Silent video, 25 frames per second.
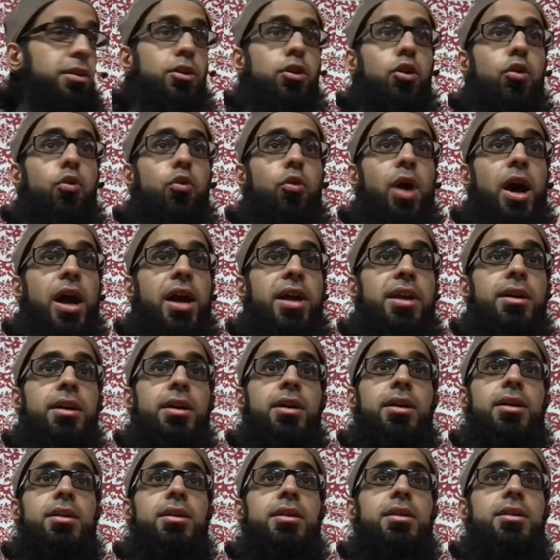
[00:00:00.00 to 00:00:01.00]
go
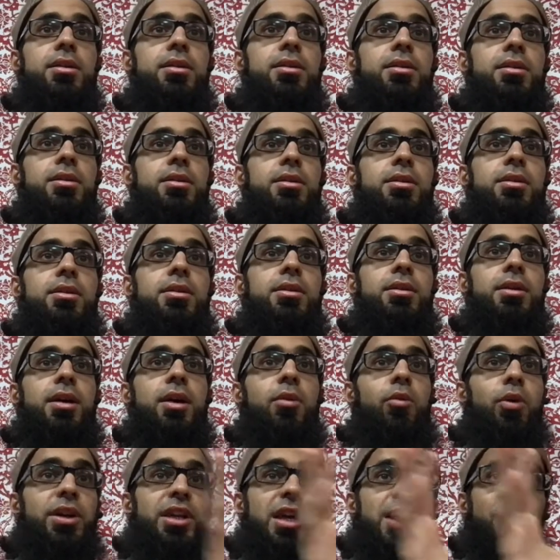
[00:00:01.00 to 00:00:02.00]
riding.
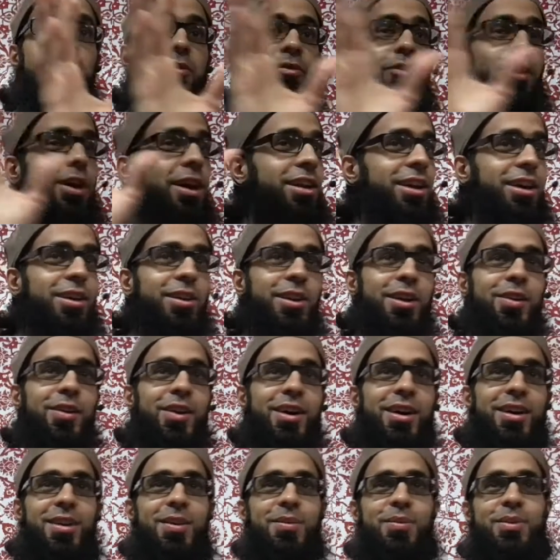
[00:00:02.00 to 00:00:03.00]
What type of ride?
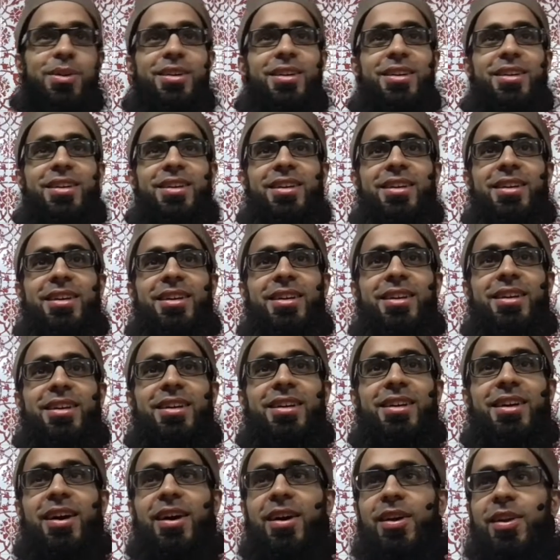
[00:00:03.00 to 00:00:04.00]
Allahu
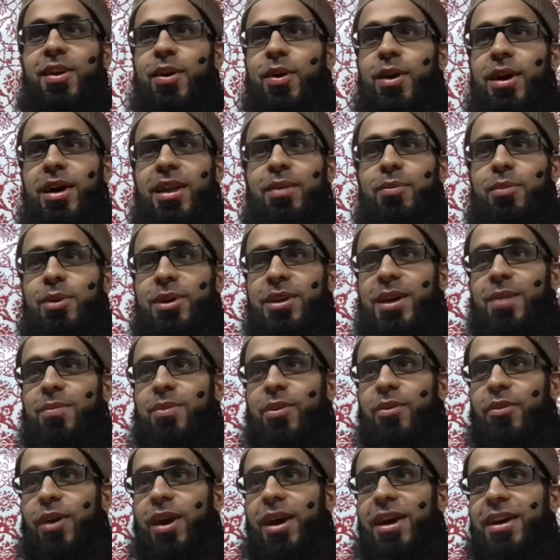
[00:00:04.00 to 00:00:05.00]
Alam, what type
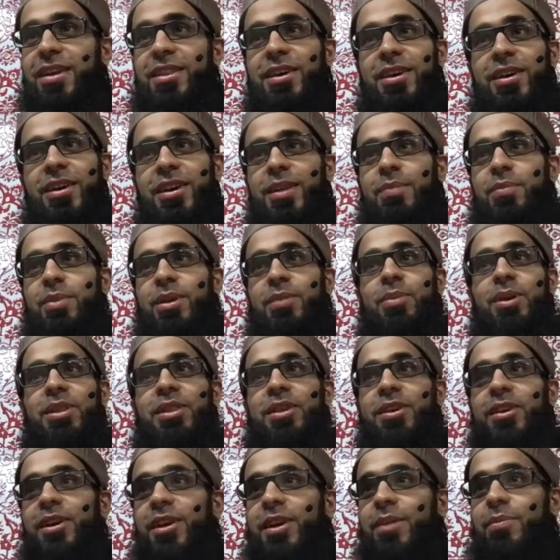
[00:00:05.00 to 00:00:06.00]
of ride they're going to be, but
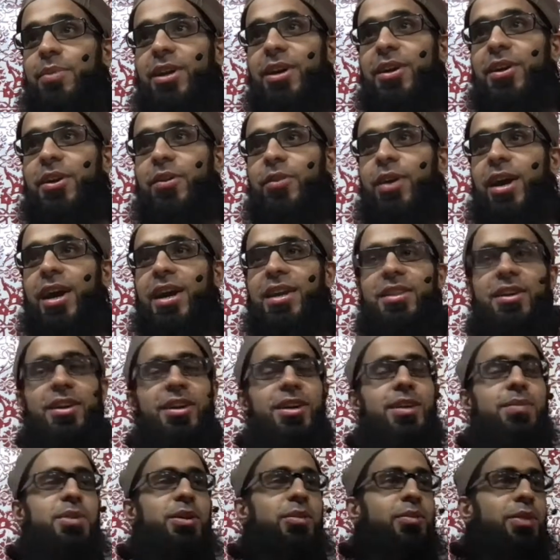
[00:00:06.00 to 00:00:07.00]
they're going to be on a ride, they're
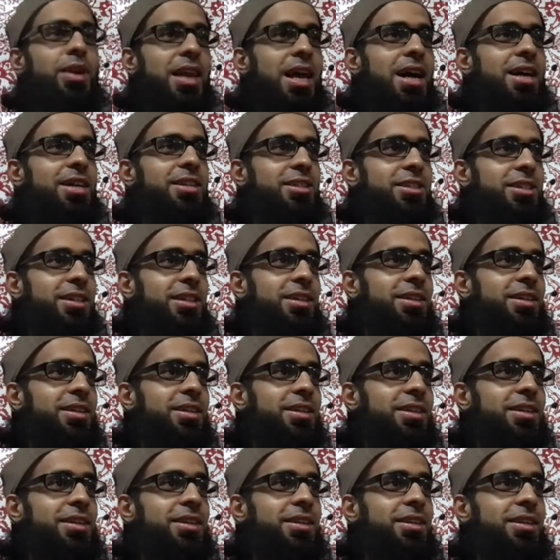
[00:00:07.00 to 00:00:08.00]
going to be relaxing.
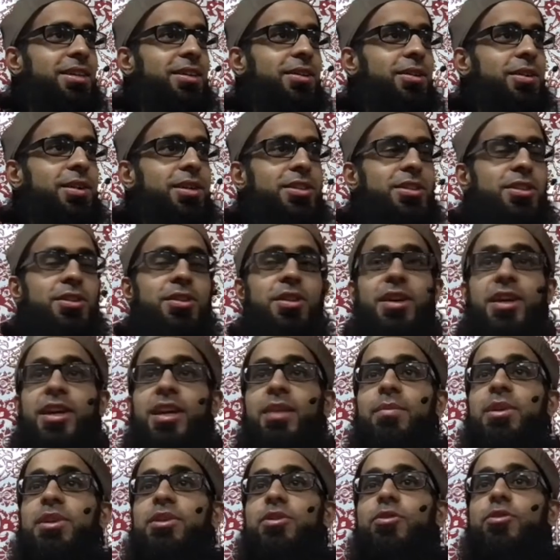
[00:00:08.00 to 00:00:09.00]
Okay, so they're
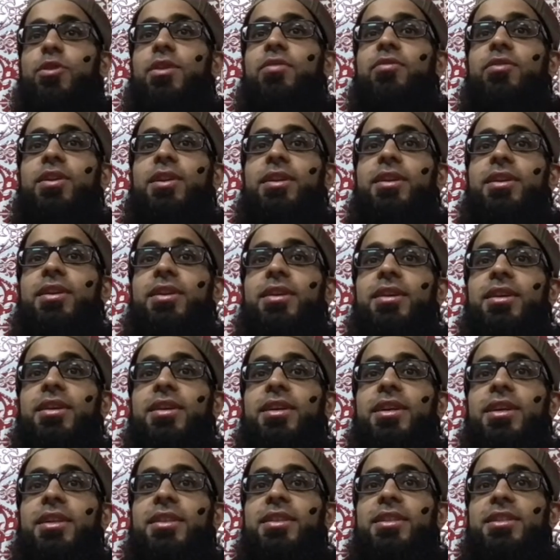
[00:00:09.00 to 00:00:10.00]
going to be driven
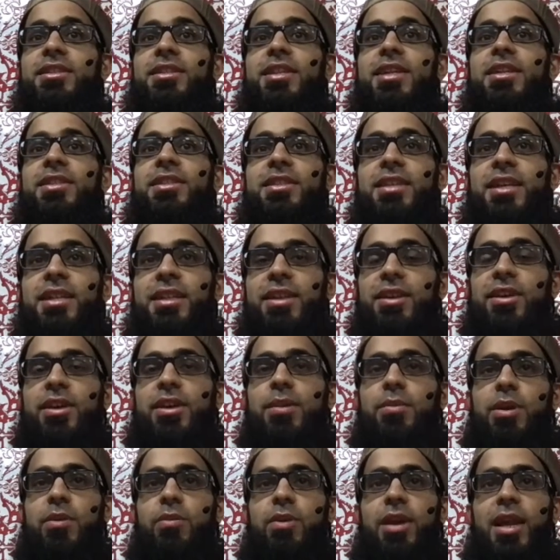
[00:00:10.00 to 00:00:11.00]
in the sense that they're going
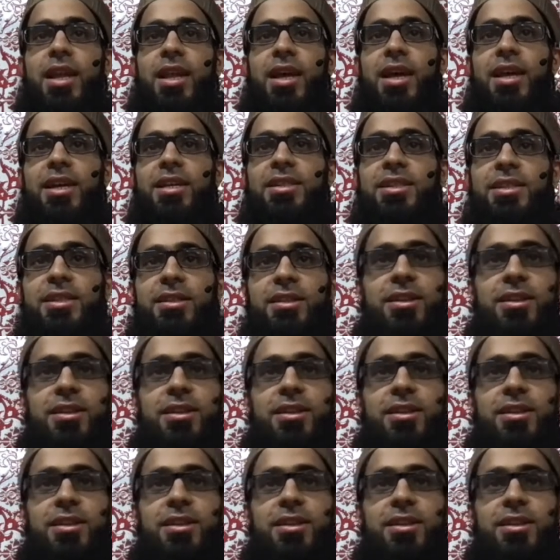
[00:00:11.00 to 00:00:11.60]
to be relaxing,